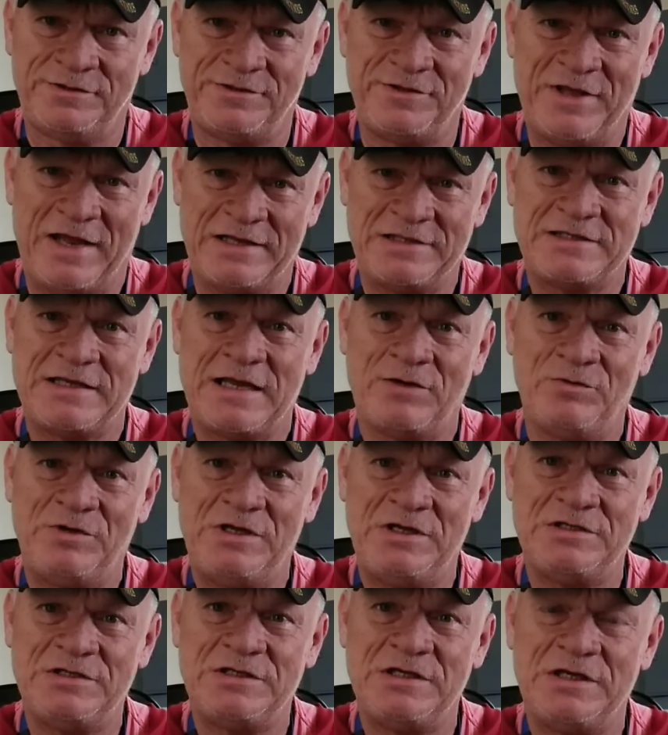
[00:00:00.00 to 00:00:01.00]
That's how
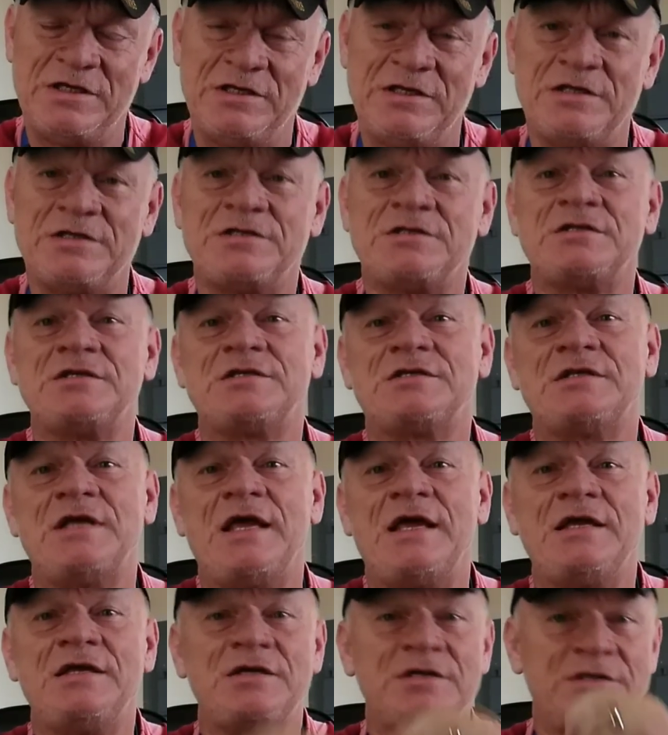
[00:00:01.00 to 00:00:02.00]
easy it is to
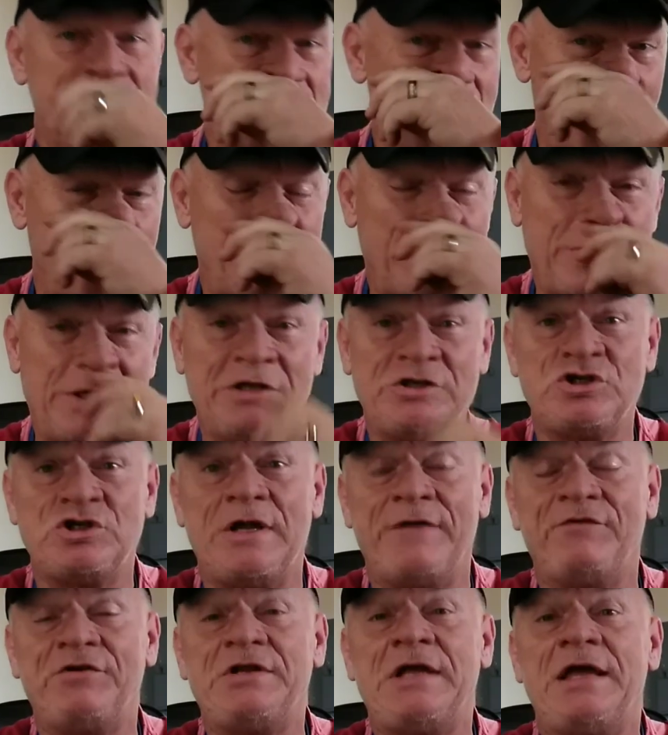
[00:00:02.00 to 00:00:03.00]
stay sober each
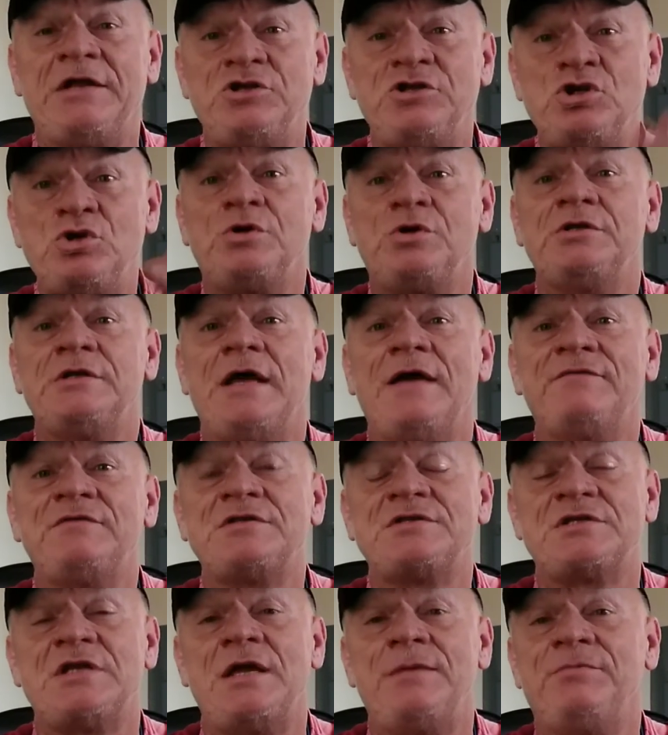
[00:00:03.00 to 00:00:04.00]
and every day. And you can have
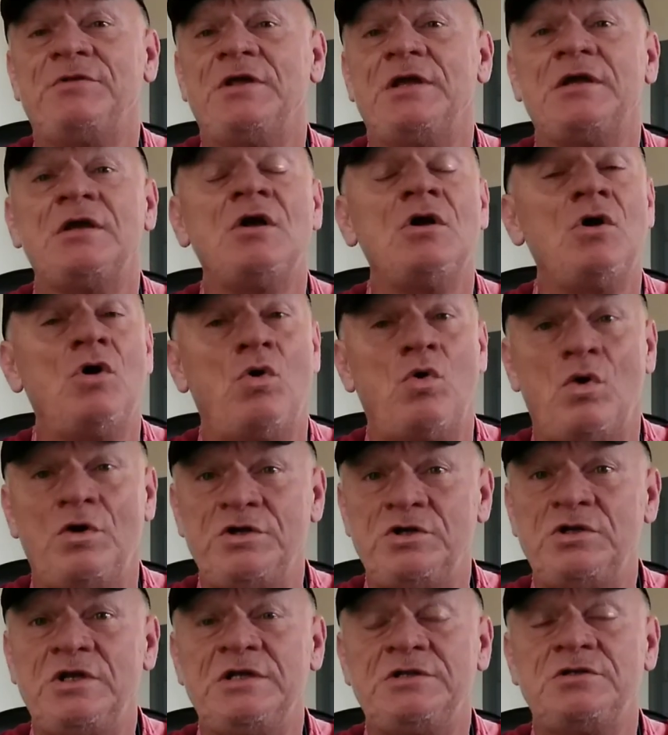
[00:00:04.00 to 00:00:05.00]
the same thing. All
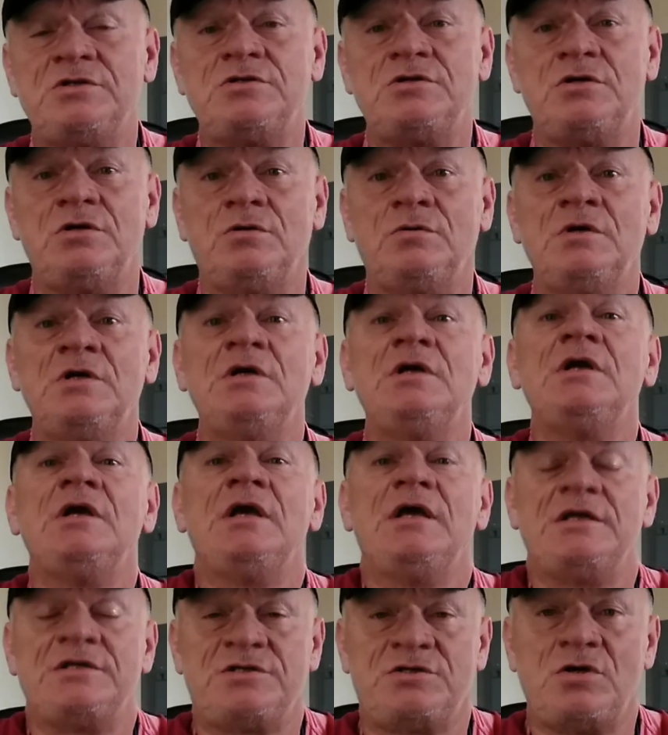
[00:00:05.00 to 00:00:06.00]
you need to do
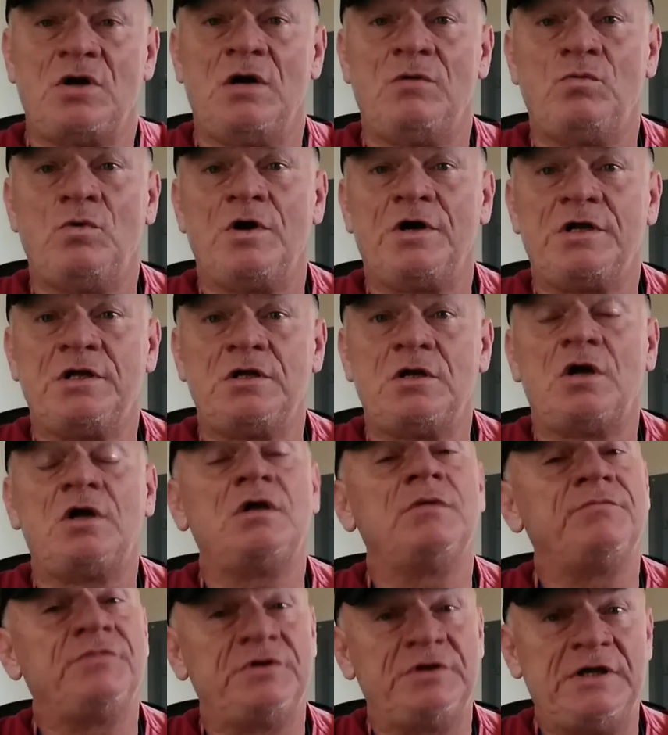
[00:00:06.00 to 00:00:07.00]
is start working on
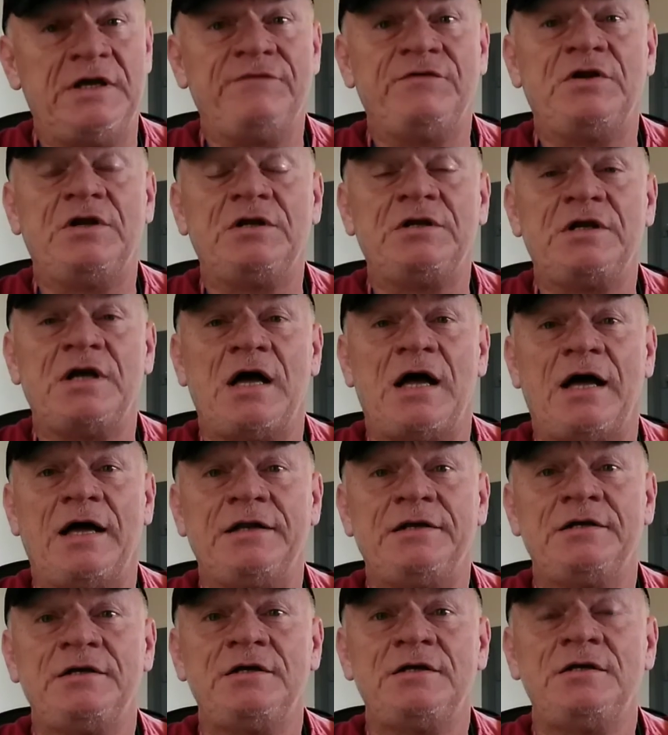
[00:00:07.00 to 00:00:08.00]
and believing in
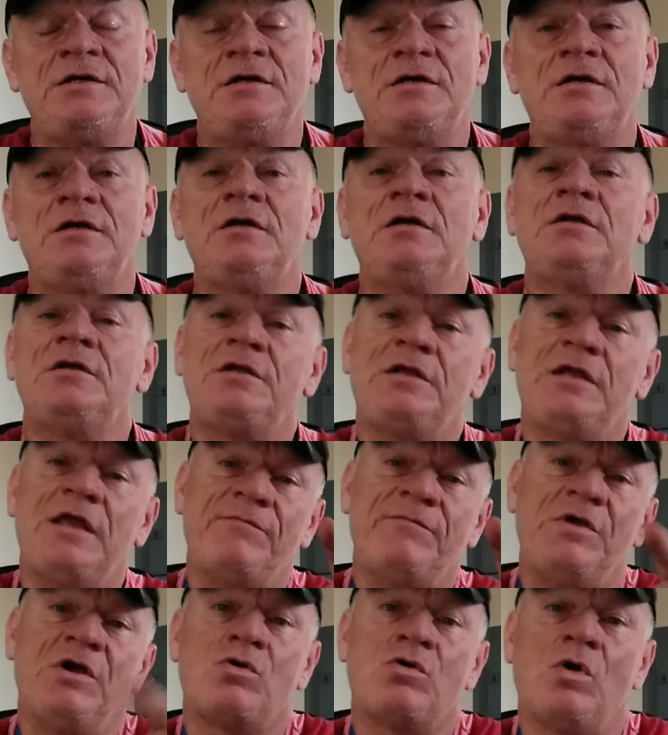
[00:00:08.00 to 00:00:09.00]
God.
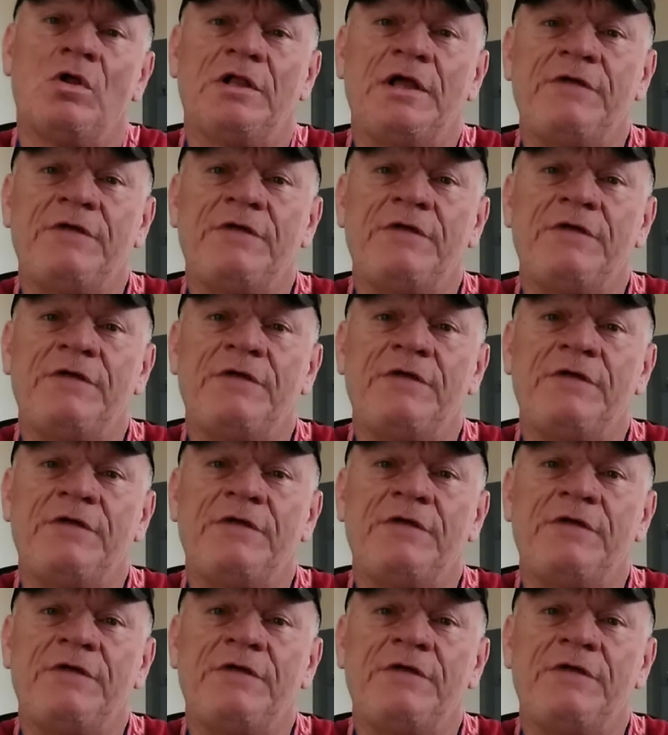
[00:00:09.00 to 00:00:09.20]
Give me a call,